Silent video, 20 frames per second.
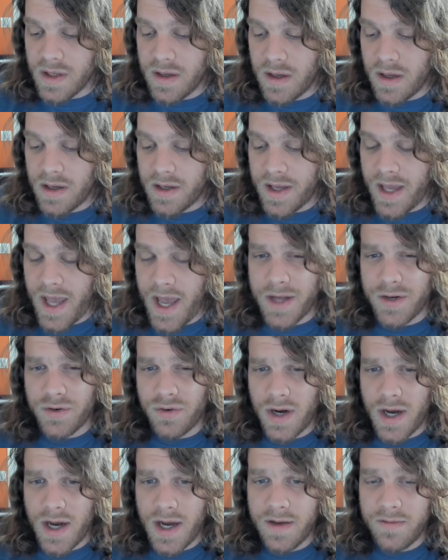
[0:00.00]
can't
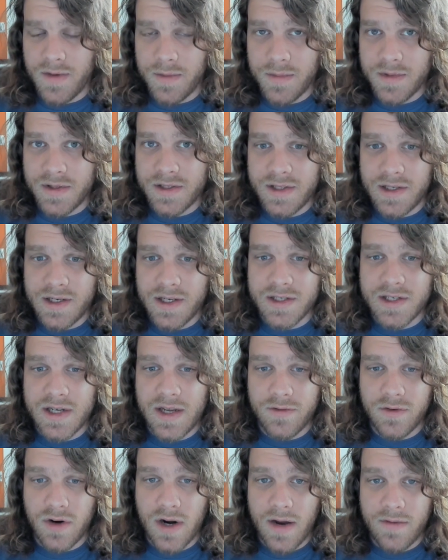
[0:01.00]
drive, and he doesn't
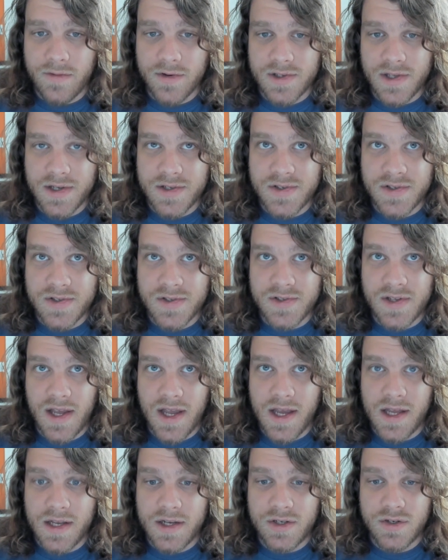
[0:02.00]
have a driver's license,
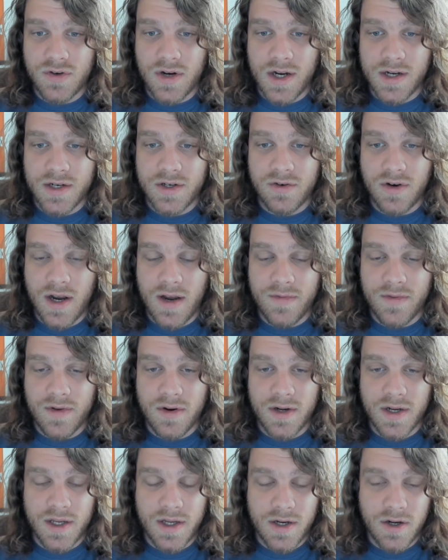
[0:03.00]
and he tried to drive there,
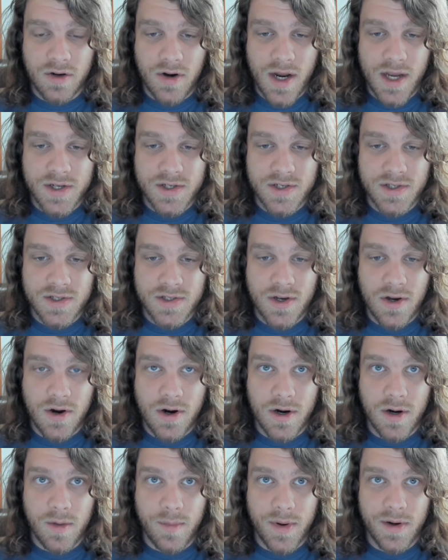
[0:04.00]
and he crashed his
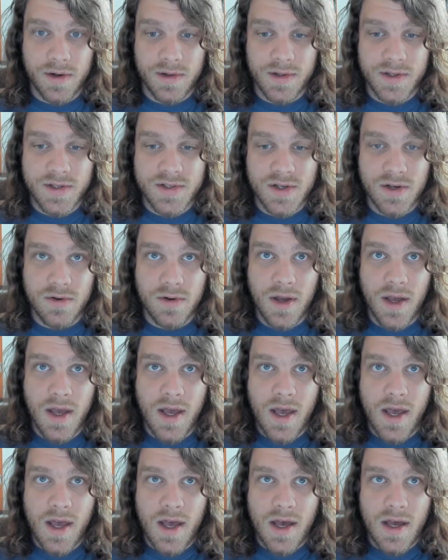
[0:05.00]
car apparently. So
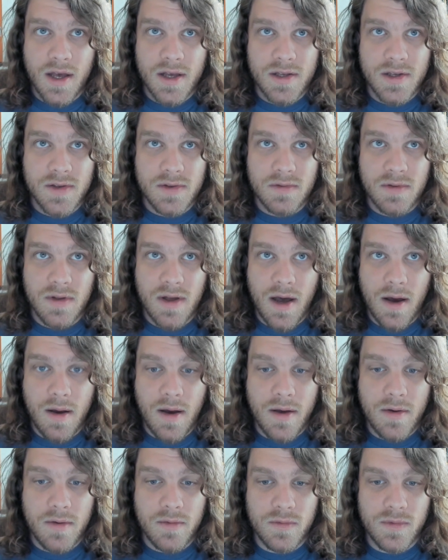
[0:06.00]
uh,
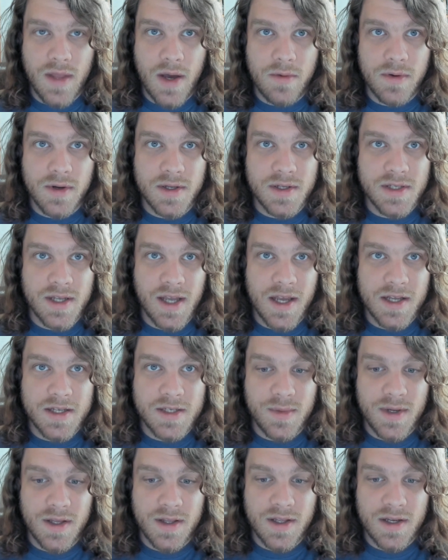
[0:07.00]
that would indicate to
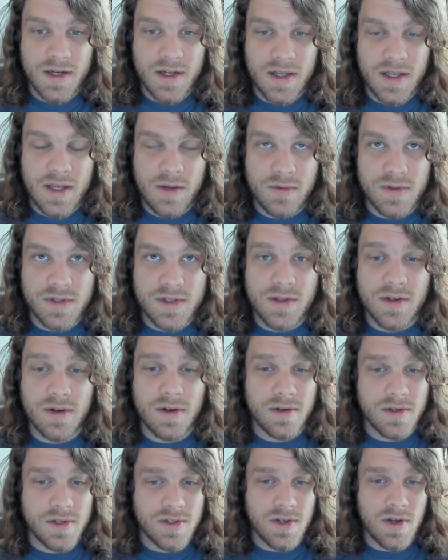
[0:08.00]
me that he was
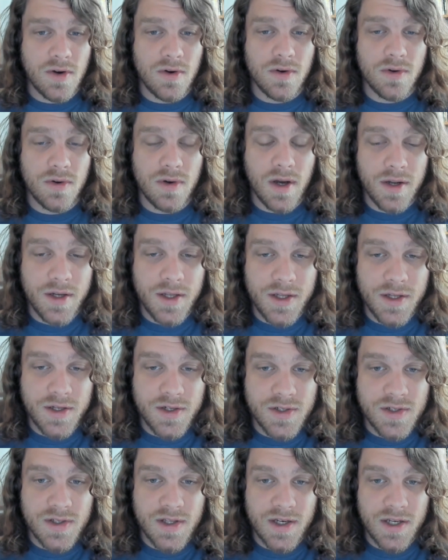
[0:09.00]
either so
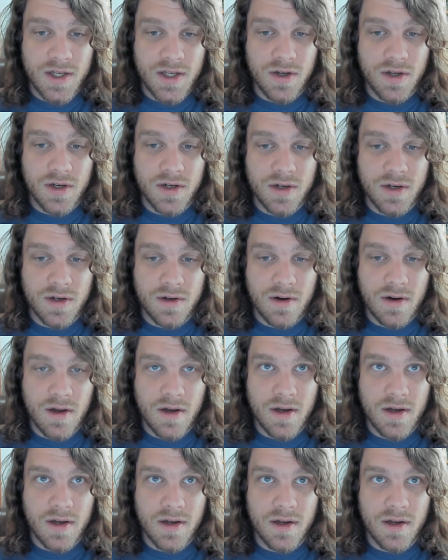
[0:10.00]
unhinged that he couldn't uh,